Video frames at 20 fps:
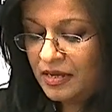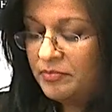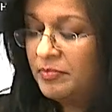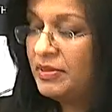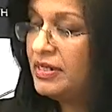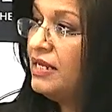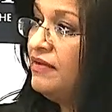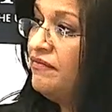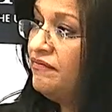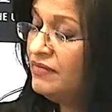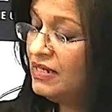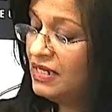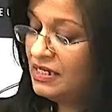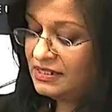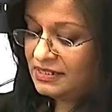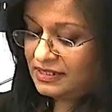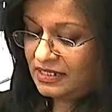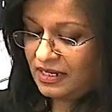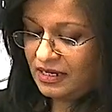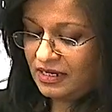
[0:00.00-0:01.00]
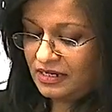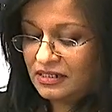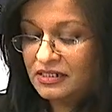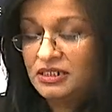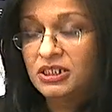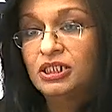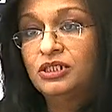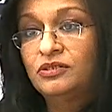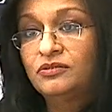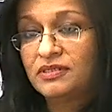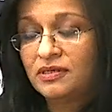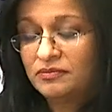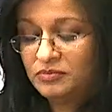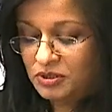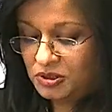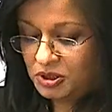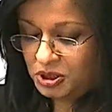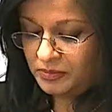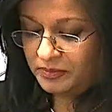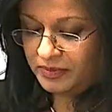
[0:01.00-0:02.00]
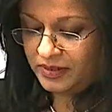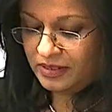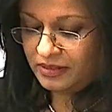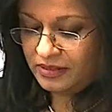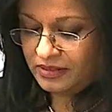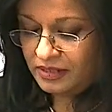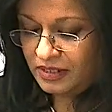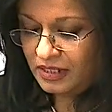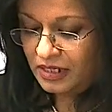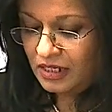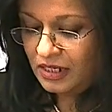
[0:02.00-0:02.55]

But if they say," continues Abdul Jabbar,